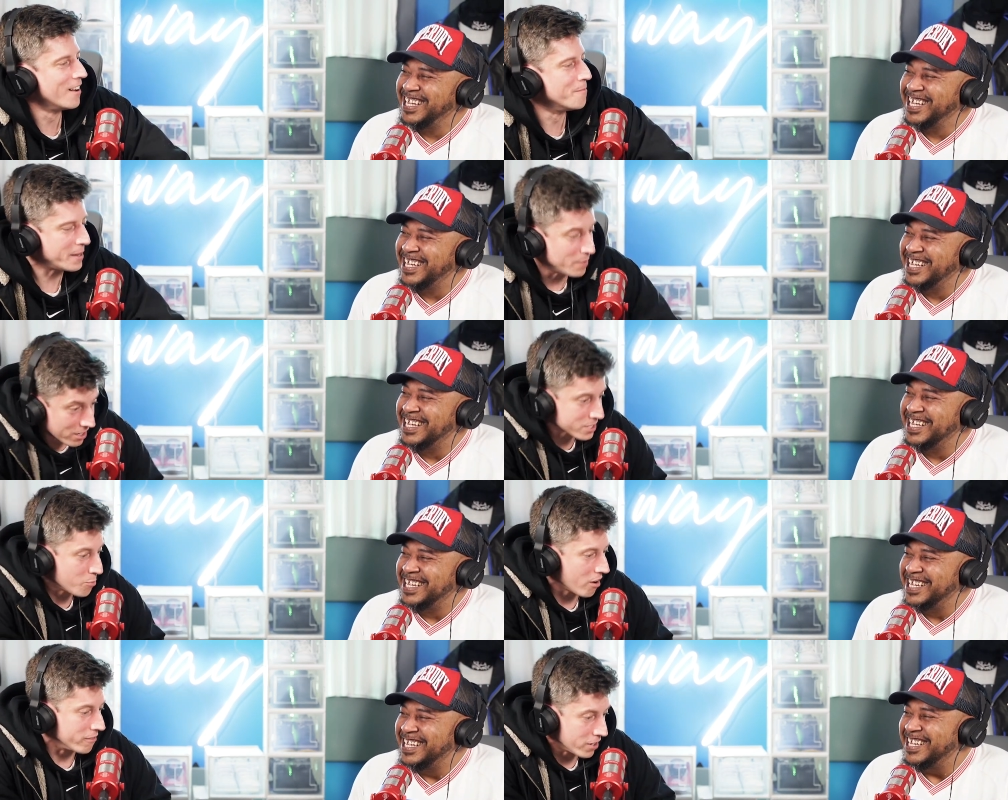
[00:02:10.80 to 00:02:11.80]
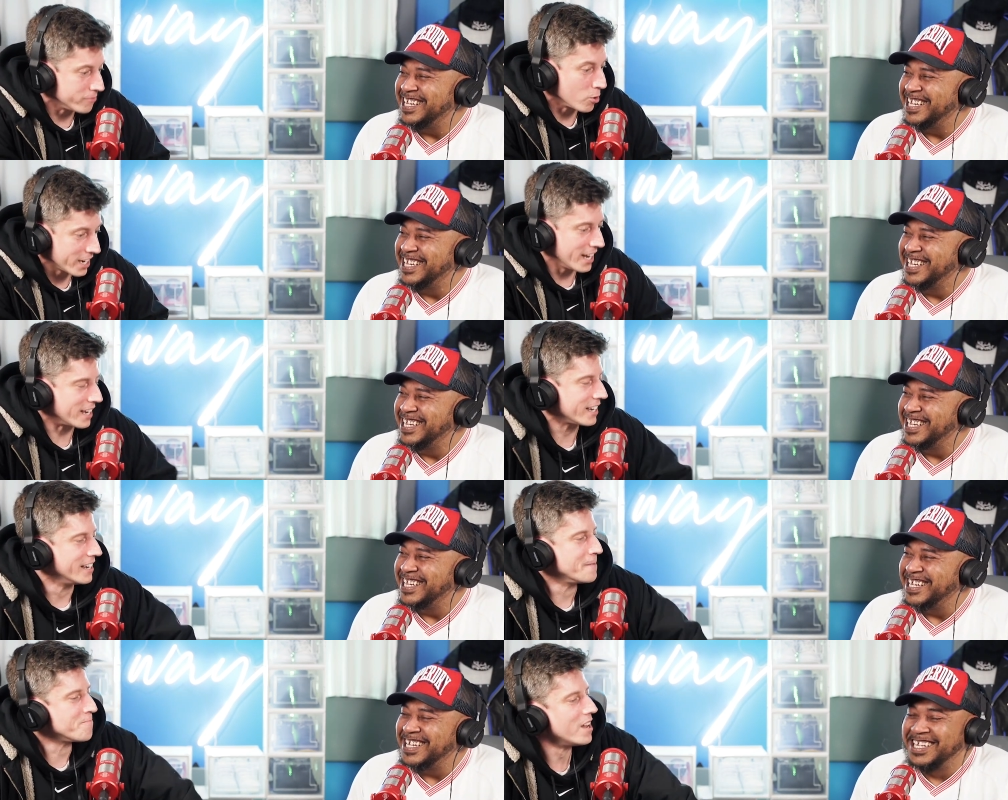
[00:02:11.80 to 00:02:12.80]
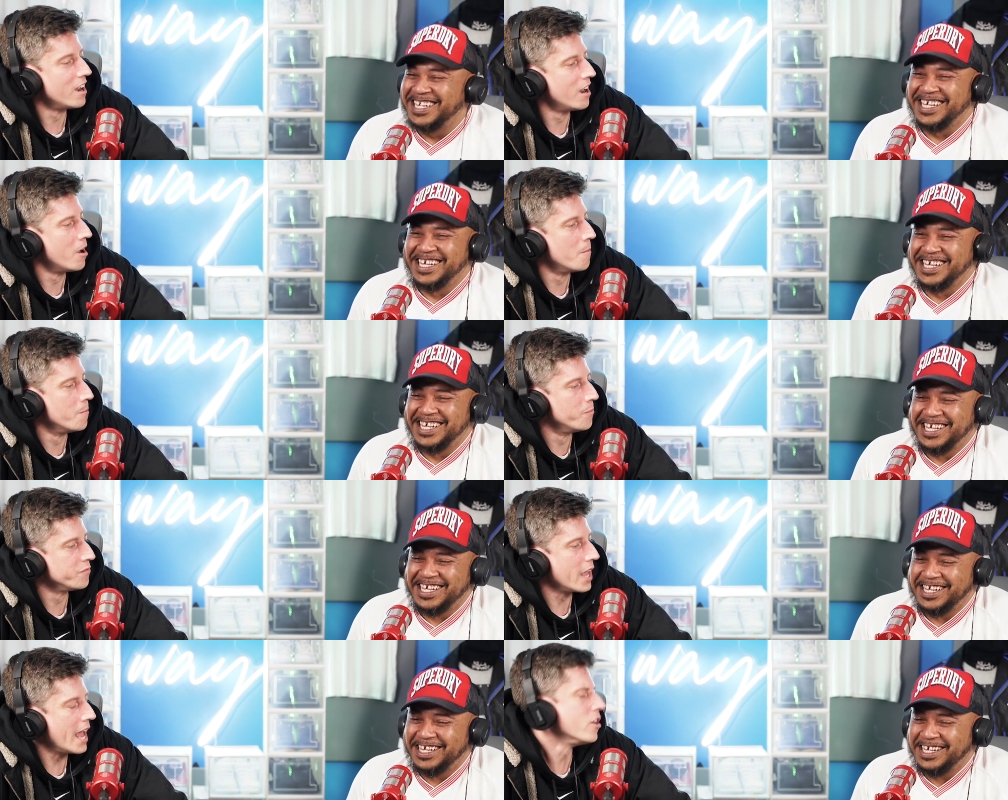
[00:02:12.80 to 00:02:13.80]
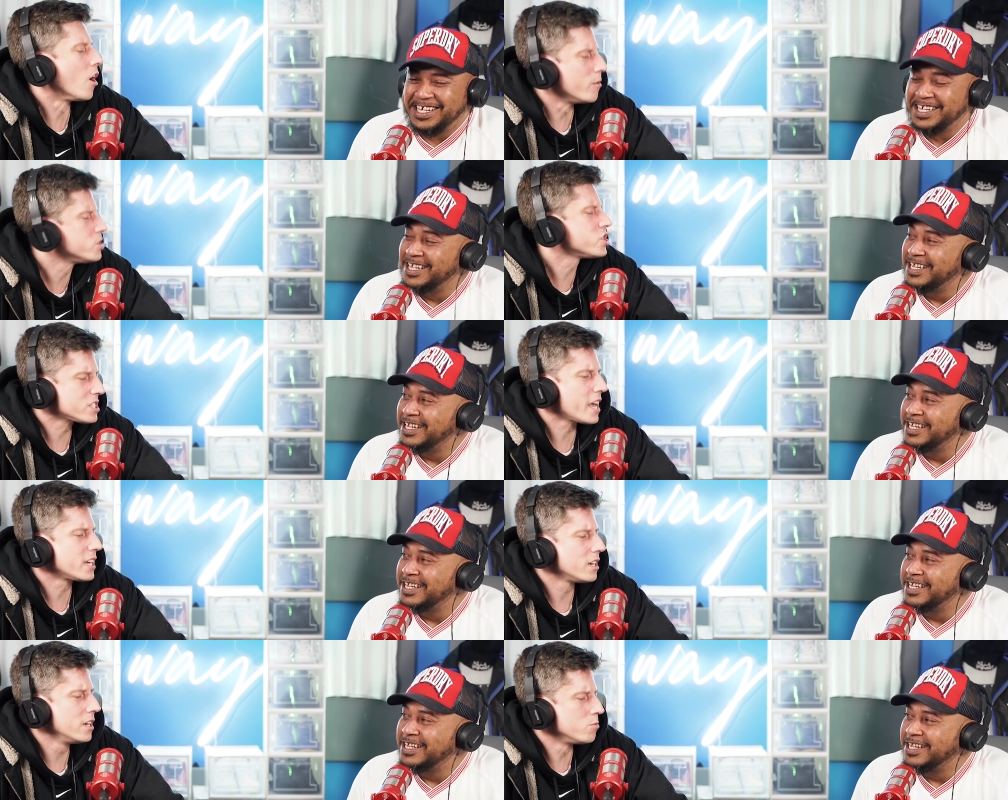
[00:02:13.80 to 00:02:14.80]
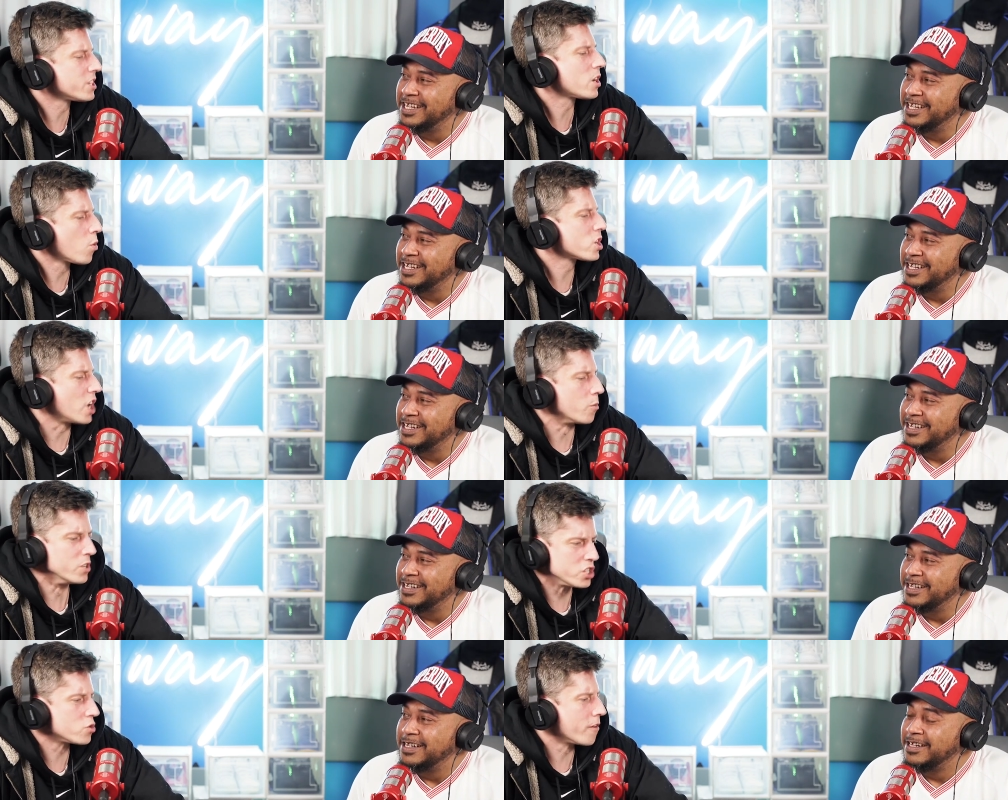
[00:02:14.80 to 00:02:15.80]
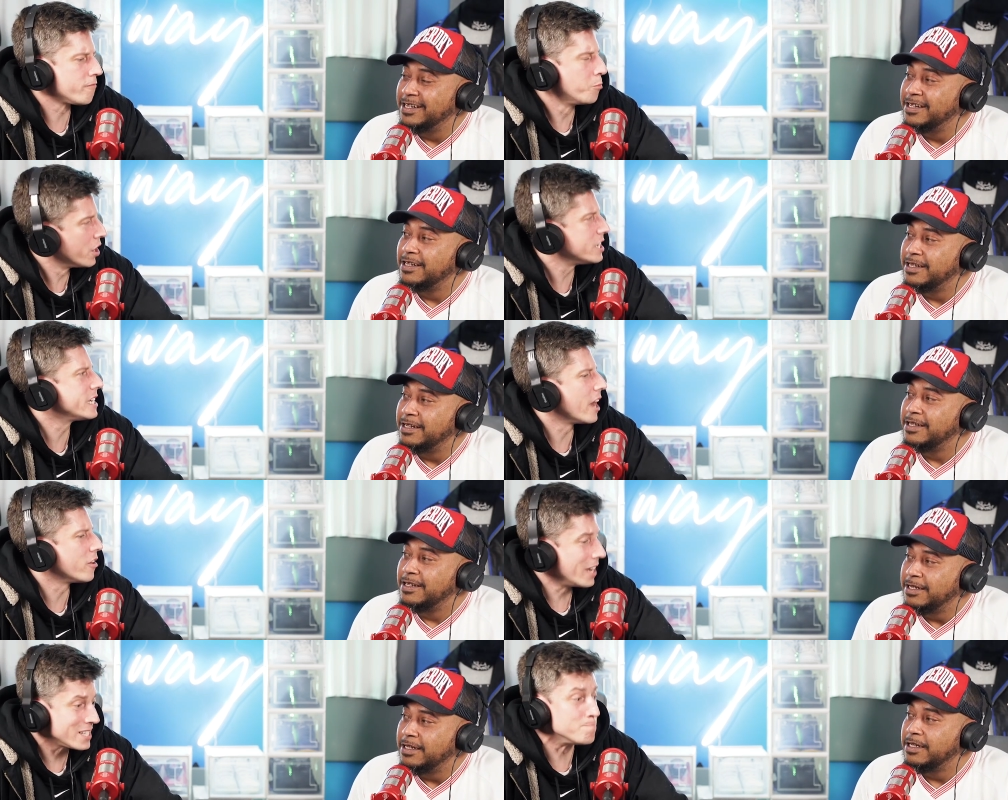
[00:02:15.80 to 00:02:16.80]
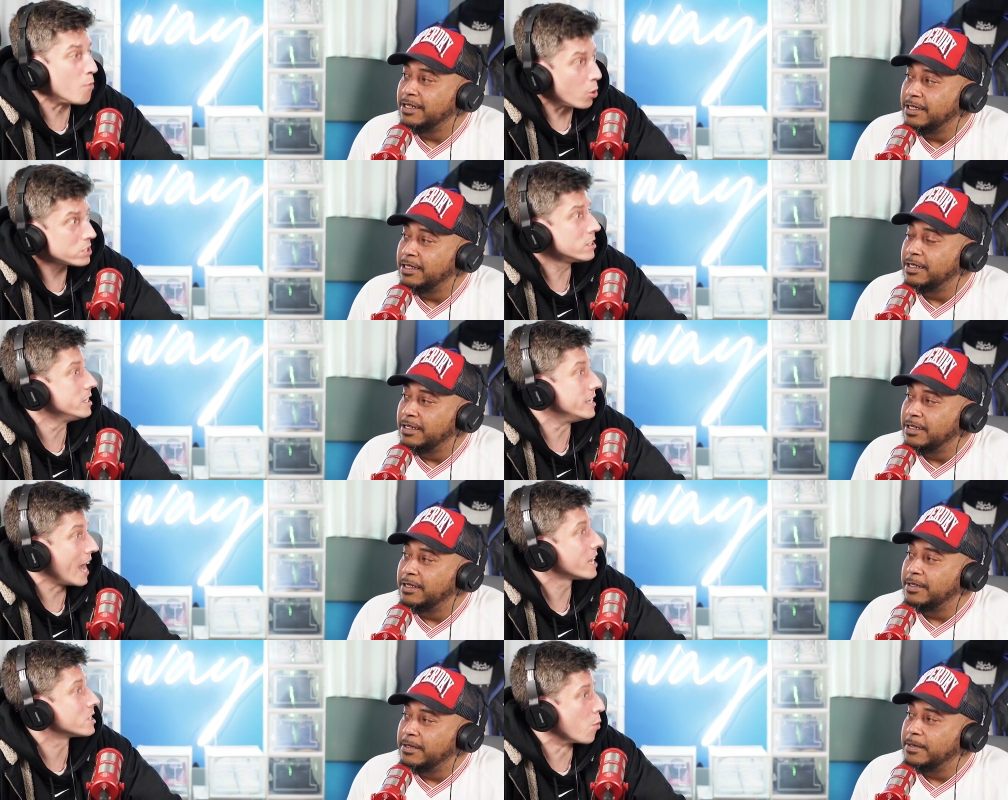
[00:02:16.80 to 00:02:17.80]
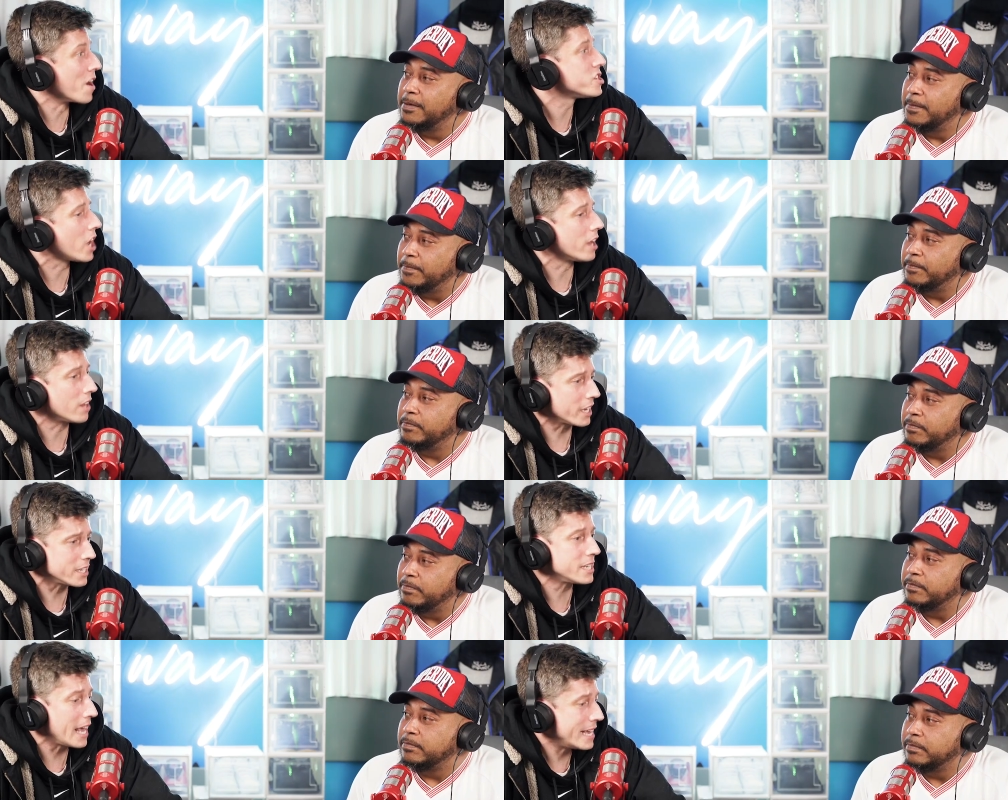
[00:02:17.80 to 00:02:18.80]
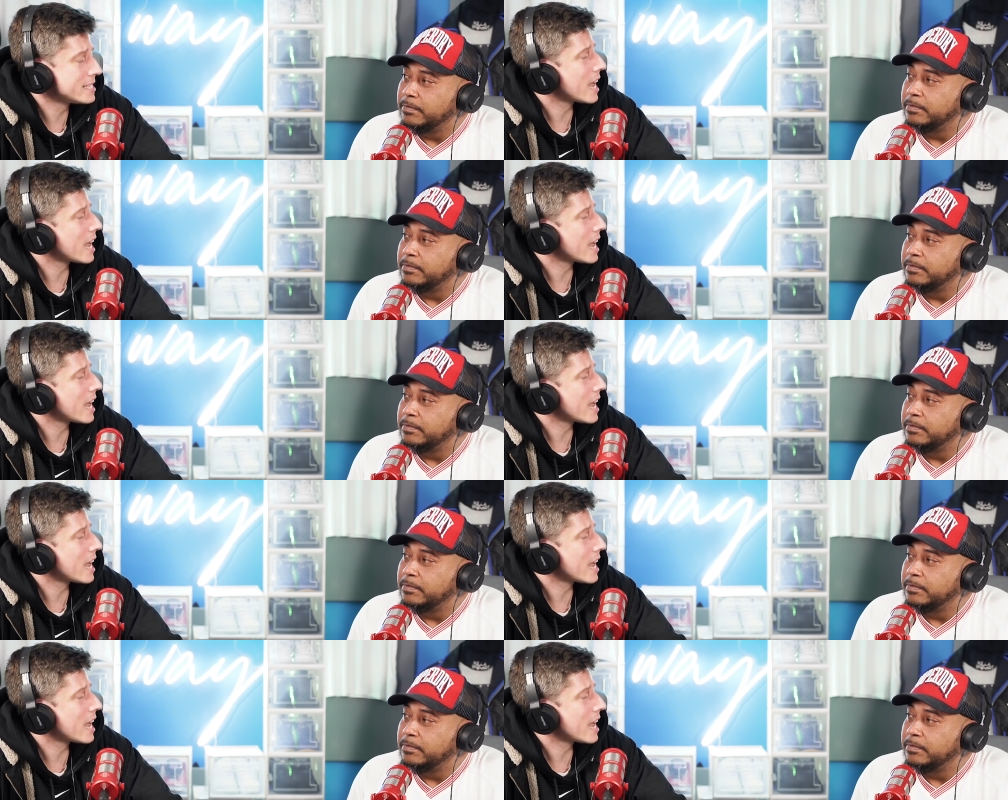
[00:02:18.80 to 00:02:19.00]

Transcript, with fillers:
Speaker 1: make me look smart in front of Organik. Yeah. And no, it was just like it was like a workshop. We just sort of put it together. It's mostly Gannick's brainchild. Like, it's his